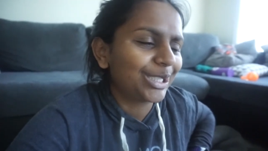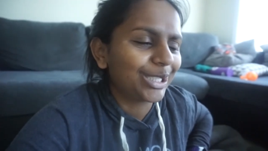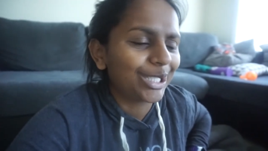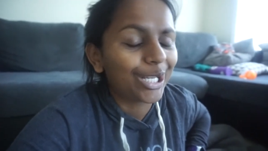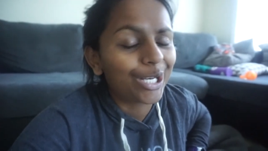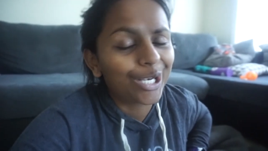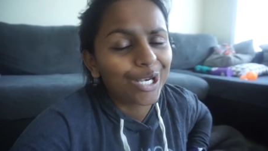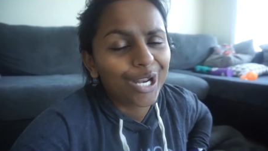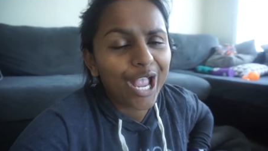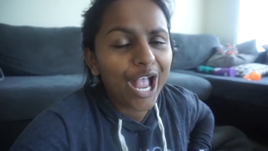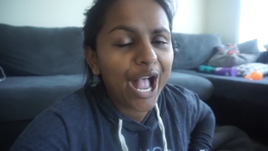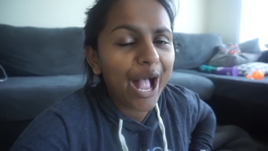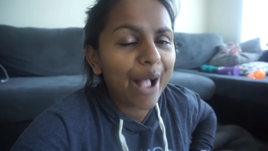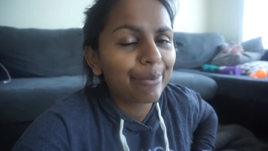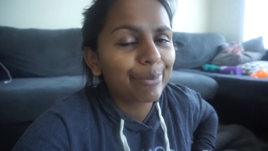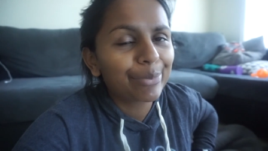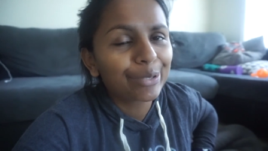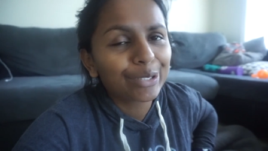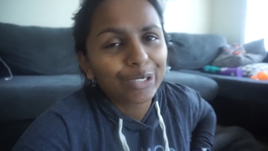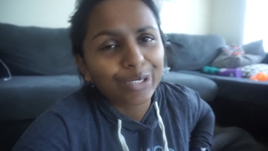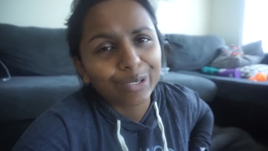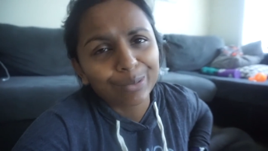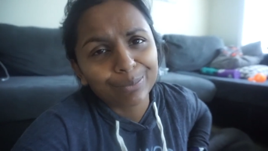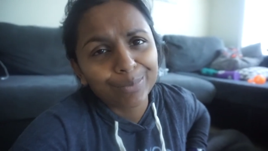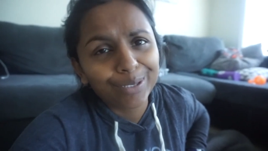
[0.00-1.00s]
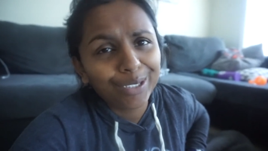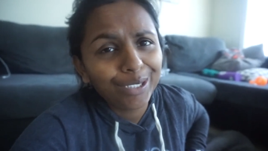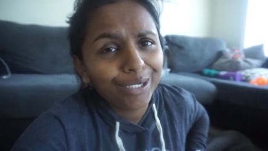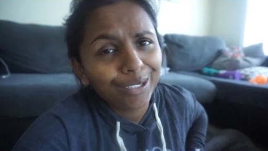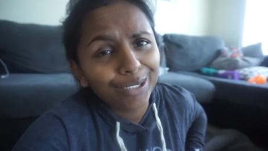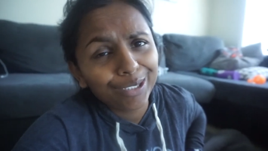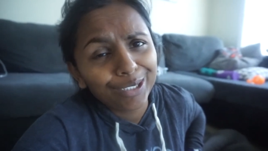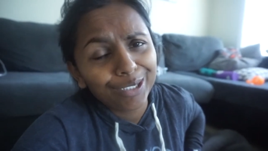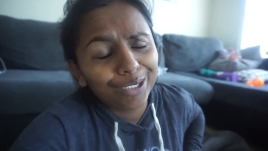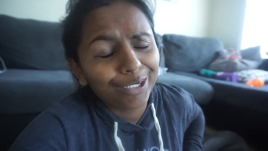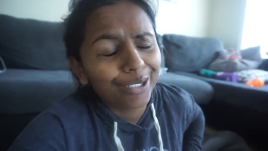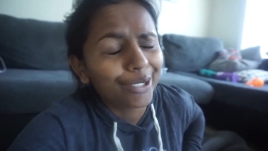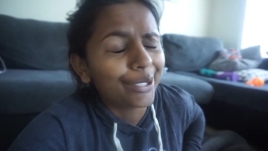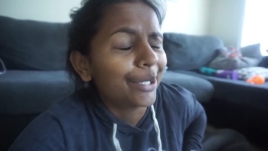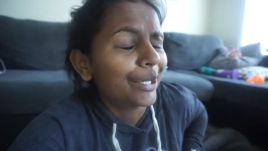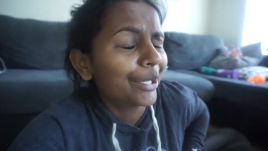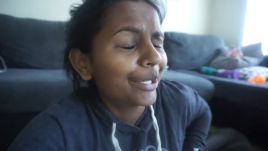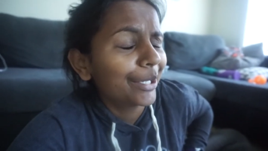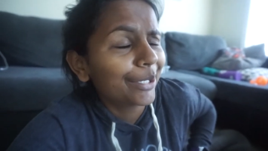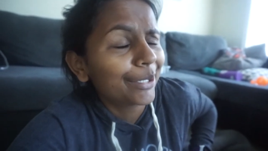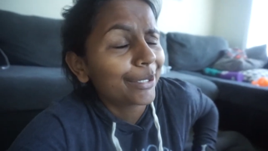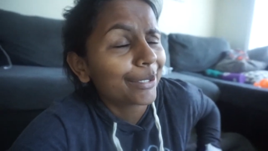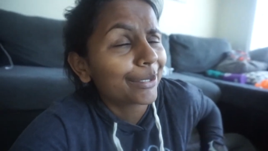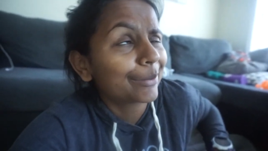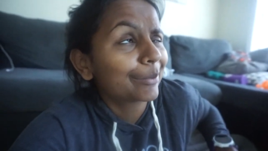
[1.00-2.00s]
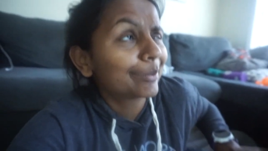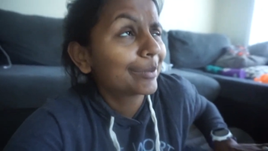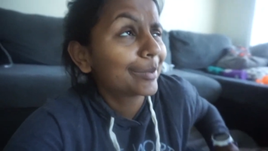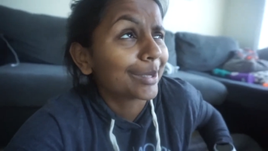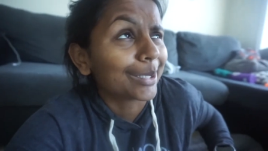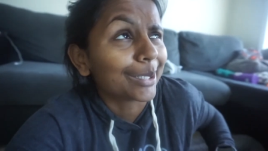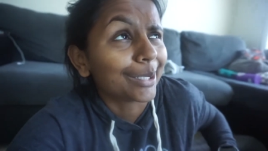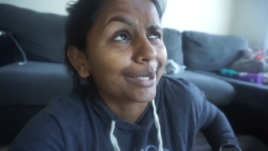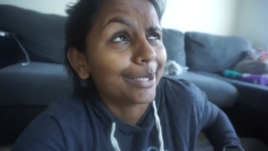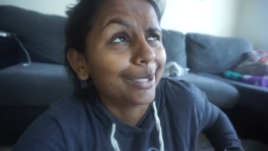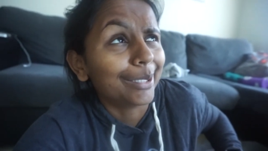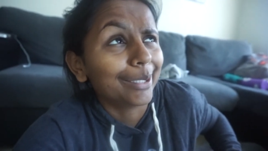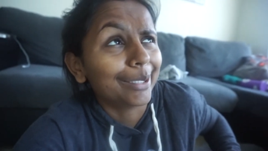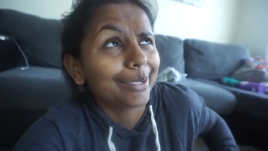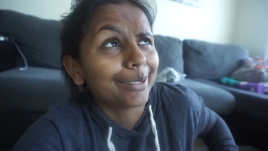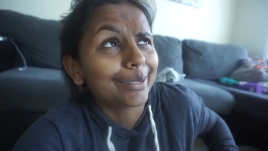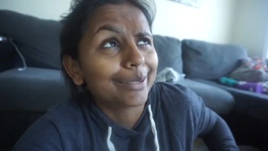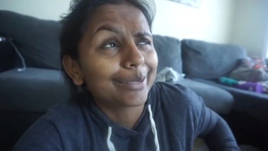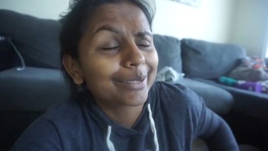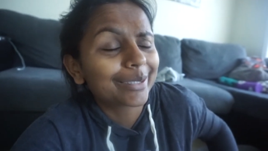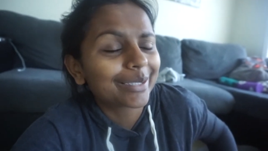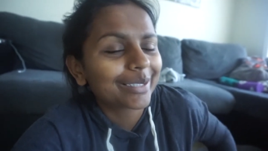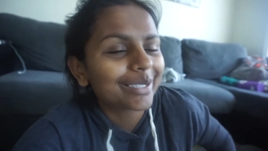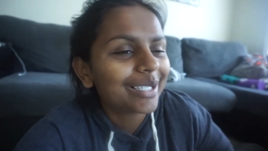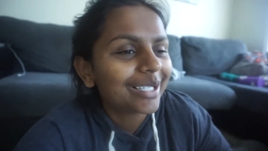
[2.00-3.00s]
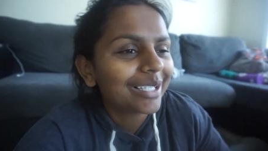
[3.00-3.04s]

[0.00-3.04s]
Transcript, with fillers: didn't happen to me. Boys.